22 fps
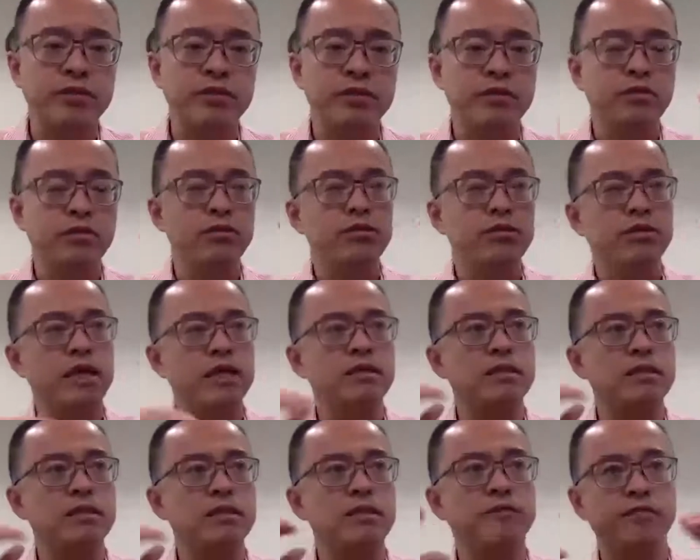So you
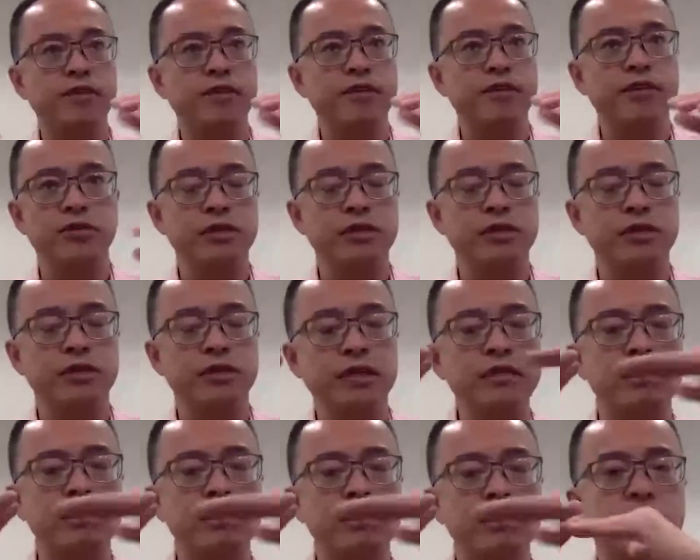got the fixtures
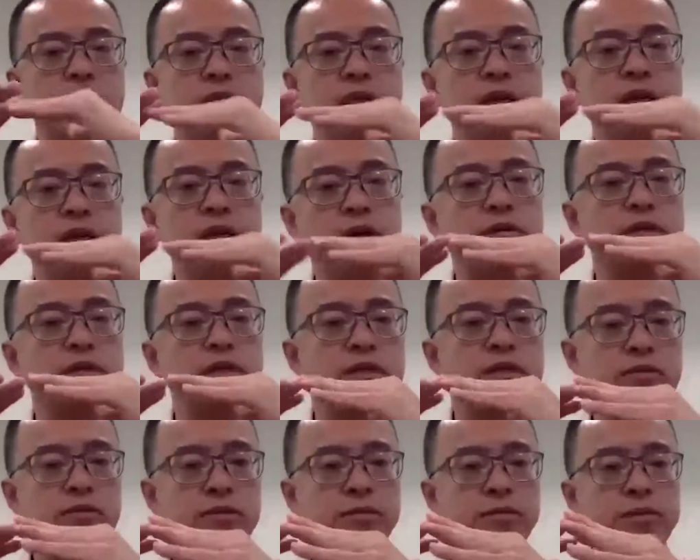that integrate the
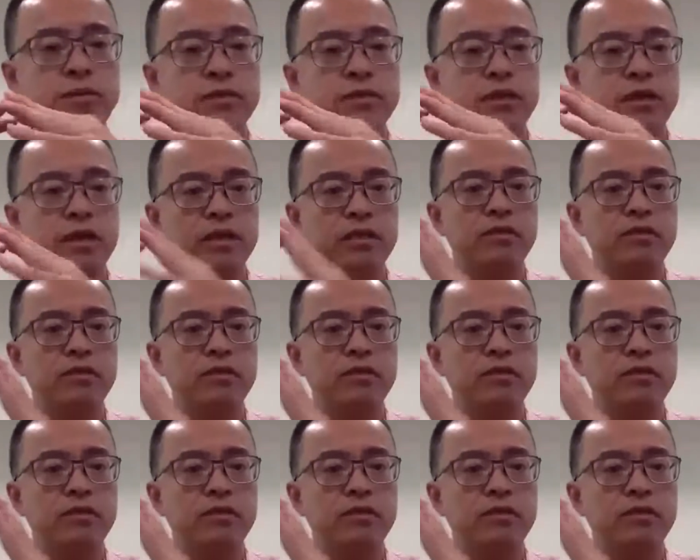LED strips